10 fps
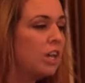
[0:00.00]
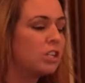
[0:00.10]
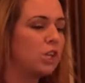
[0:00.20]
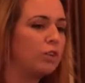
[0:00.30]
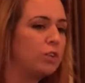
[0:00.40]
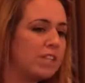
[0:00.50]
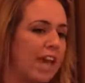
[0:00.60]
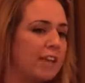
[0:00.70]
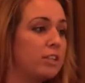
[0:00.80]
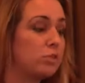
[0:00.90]
So if you
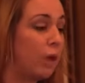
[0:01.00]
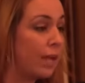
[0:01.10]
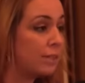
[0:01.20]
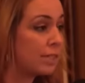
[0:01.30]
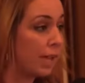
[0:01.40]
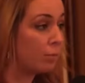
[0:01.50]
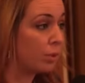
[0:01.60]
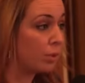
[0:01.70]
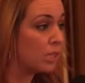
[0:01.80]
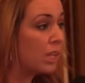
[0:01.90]
take these rain
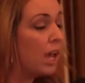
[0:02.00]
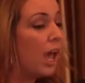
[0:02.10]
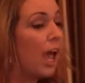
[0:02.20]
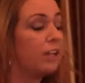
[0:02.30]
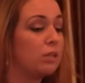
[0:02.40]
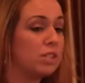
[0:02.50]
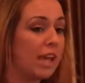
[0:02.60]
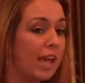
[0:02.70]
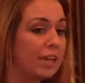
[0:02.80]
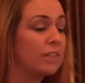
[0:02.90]
samples and you
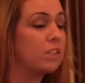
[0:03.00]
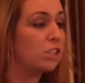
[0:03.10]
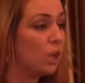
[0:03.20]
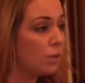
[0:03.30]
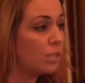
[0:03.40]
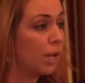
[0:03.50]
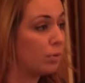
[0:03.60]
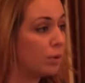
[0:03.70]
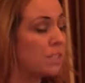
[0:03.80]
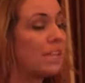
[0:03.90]
take the snow
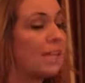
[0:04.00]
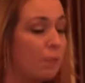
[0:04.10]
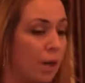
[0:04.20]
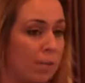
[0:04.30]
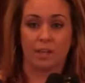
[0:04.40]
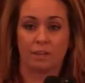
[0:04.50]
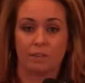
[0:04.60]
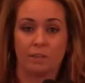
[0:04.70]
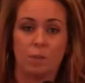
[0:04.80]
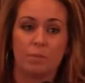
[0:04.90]
samples, email me
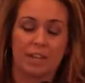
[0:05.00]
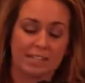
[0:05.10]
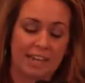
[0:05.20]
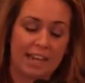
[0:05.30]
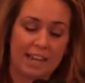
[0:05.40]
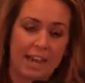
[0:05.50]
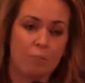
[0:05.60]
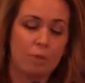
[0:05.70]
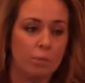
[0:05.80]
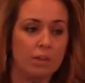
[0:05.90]
because I
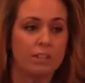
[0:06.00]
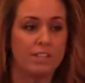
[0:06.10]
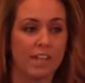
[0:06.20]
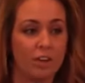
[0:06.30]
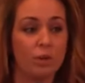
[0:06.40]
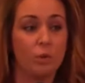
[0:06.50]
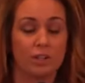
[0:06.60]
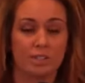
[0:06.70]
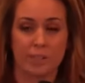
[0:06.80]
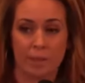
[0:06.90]
cannot publicly tell you where
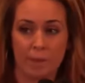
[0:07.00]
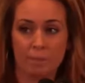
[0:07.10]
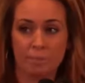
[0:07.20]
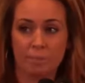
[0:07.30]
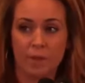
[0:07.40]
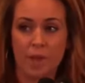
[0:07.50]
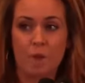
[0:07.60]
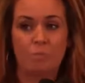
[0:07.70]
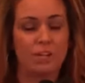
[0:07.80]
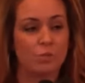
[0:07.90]
to send them
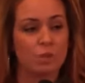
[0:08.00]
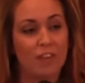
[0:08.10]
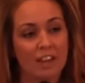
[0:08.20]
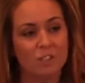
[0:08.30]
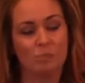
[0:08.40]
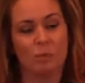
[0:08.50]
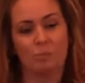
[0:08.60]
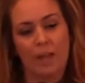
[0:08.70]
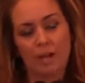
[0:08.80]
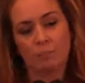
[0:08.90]
because we've actually been
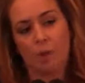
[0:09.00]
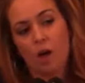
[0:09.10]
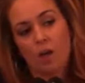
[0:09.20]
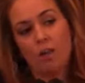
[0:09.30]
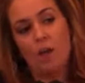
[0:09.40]
blackballed